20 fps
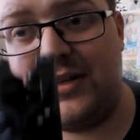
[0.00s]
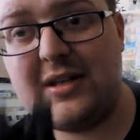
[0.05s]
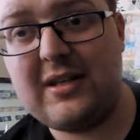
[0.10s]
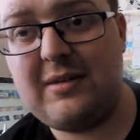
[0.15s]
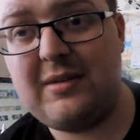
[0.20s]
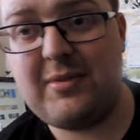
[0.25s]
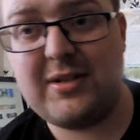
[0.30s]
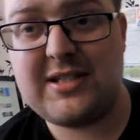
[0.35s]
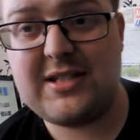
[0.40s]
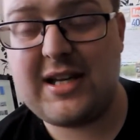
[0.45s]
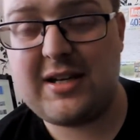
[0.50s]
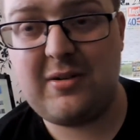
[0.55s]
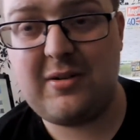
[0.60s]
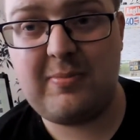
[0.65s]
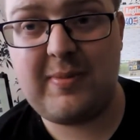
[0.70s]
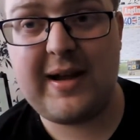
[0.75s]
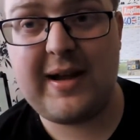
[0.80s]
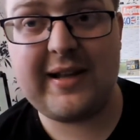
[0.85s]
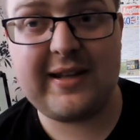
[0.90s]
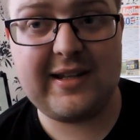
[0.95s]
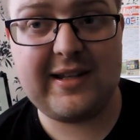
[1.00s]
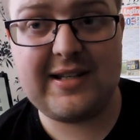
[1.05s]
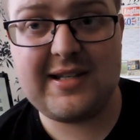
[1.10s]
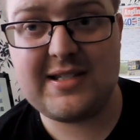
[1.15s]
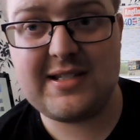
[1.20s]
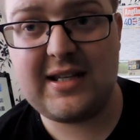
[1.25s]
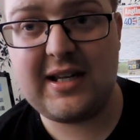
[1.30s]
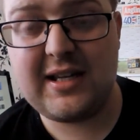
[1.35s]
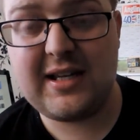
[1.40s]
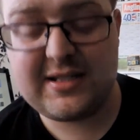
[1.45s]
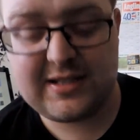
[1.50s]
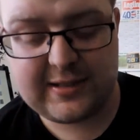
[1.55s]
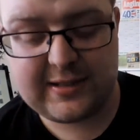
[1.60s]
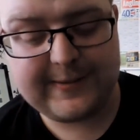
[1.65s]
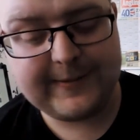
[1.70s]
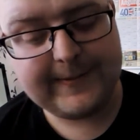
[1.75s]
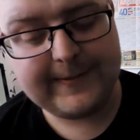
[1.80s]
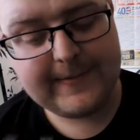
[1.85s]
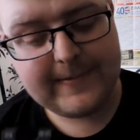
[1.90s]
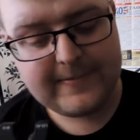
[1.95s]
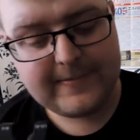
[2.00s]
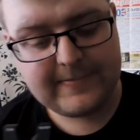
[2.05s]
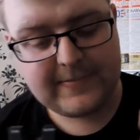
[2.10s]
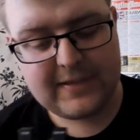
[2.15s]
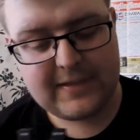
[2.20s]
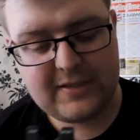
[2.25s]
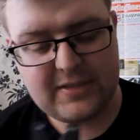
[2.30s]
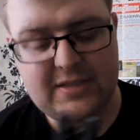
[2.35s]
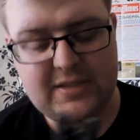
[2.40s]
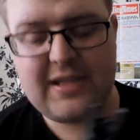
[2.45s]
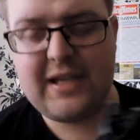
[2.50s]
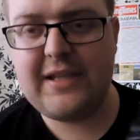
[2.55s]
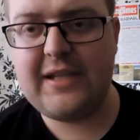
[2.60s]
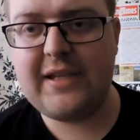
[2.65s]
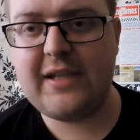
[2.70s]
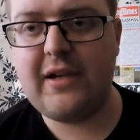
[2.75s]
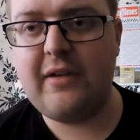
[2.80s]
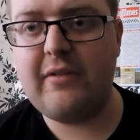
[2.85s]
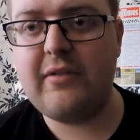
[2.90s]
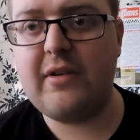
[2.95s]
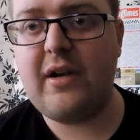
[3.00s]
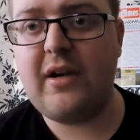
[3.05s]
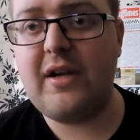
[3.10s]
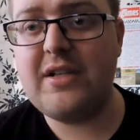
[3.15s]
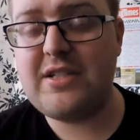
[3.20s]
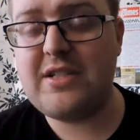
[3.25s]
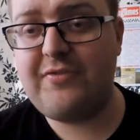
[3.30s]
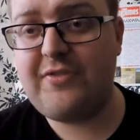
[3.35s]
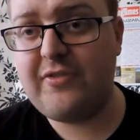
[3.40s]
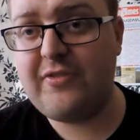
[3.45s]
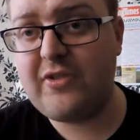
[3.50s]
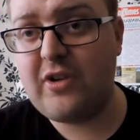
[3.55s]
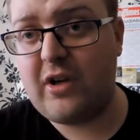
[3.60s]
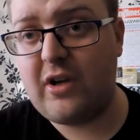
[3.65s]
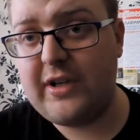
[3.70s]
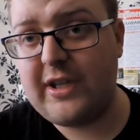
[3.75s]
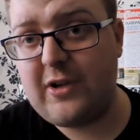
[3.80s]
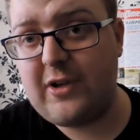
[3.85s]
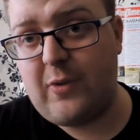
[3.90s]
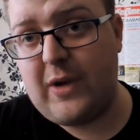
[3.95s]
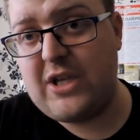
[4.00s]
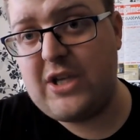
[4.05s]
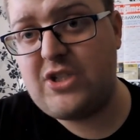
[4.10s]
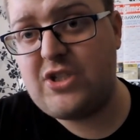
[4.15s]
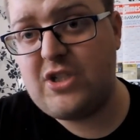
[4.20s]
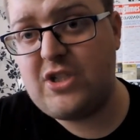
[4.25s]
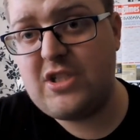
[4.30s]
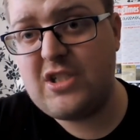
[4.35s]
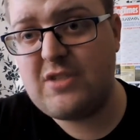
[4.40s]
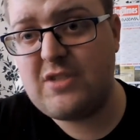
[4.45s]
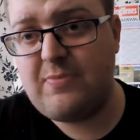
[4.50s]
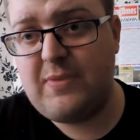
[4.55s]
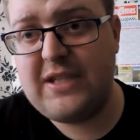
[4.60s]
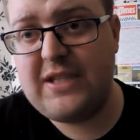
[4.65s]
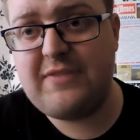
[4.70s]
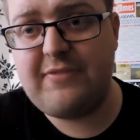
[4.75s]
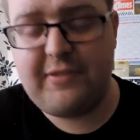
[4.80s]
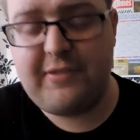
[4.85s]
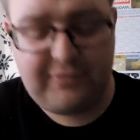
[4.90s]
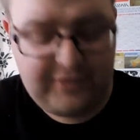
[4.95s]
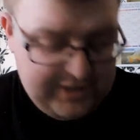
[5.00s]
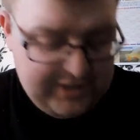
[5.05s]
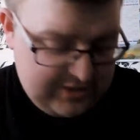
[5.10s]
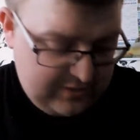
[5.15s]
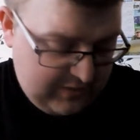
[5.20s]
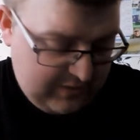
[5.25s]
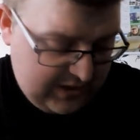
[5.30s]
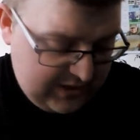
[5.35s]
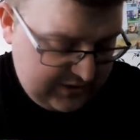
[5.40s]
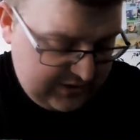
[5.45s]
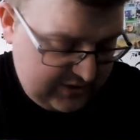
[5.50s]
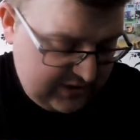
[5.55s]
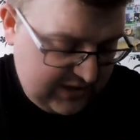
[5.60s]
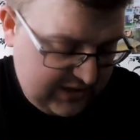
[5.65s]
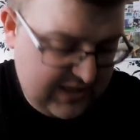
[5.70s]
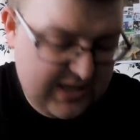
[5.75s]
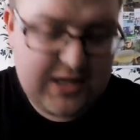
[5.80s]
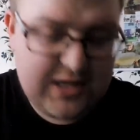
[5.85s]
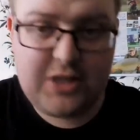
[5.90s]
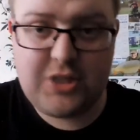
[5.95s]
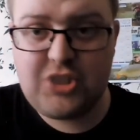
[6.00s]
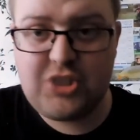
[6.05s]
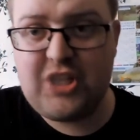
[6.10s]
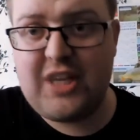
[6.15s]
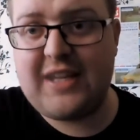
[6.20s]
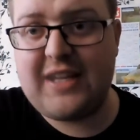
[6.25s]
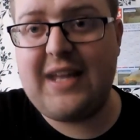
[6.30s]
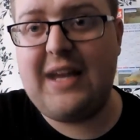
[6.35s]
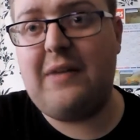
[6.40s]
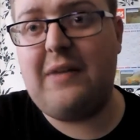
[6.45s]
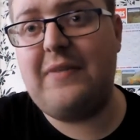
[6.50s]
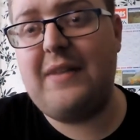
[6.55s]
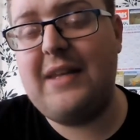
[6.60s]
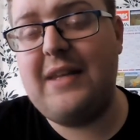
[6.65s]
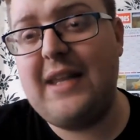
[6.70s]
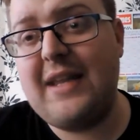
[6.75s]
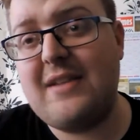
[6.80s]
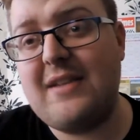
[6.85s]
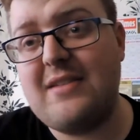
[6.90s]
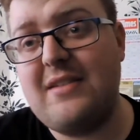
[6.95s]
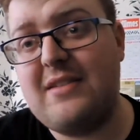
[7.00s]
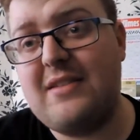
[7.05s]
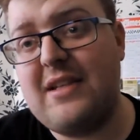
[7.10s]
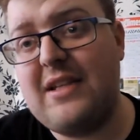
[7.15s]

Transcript: my tackle bag, and it's easy. So there you go, guys. If you've got any questions, please feel free to ask. Check out the links